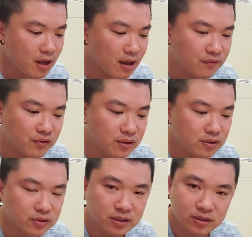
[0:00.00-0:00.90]
After
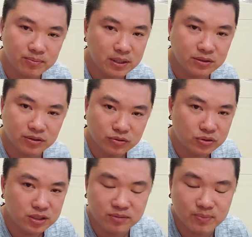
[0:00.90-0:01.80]
you cook the meat, you
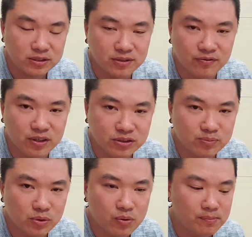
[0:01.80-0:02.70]
could just mix the
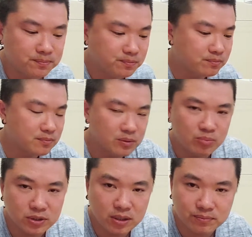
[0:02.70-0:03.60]
vegetable,
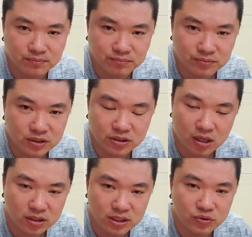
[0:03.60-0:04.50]
put some
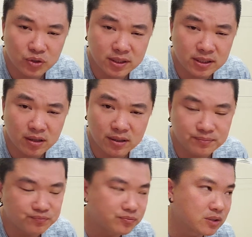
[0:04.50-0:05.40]
sauce and dressing on
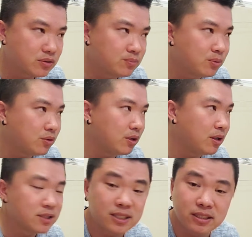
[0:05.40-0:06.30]
it. You could
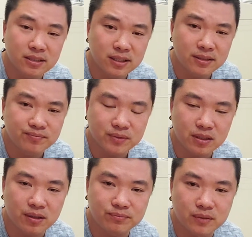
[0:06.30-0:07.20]
put seasoning
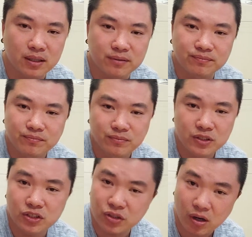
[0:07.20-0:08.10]
like
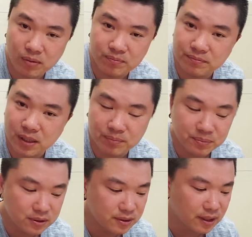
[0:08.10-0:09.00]
salt,
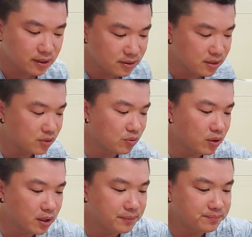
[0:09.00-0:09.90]
pepper, anything you
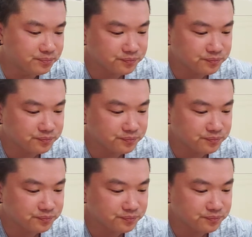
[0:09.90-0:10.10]
want.